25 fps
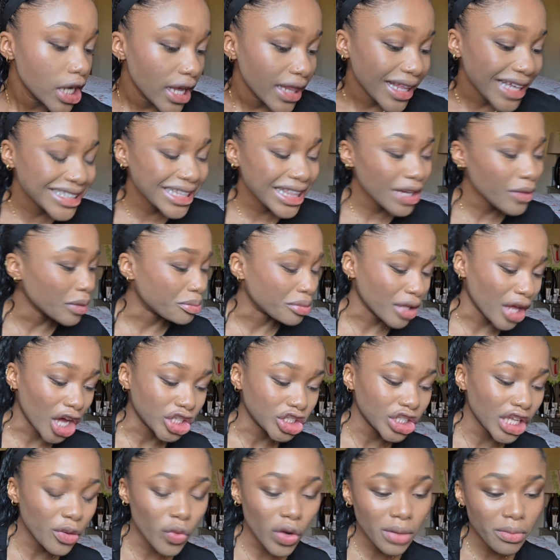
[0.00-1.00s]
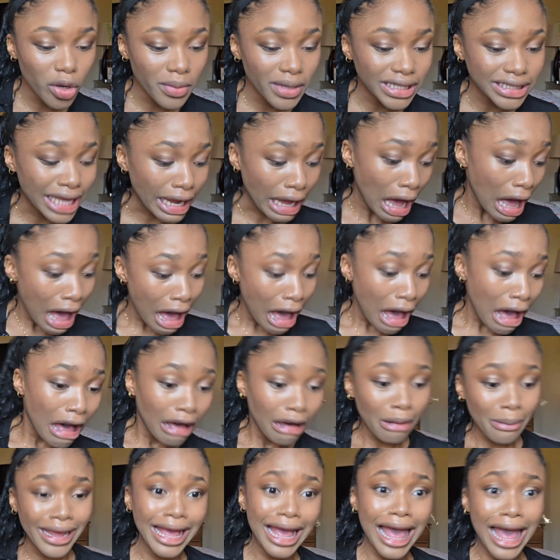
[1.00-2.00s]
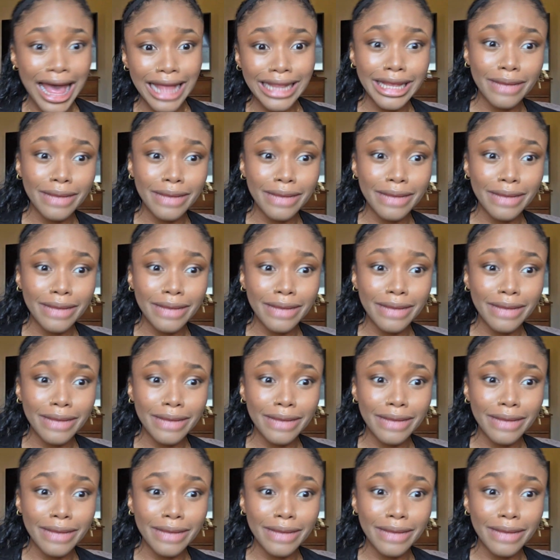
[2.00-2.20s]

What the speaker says: That's the thing with blush. Like one moment it's like, oh my god,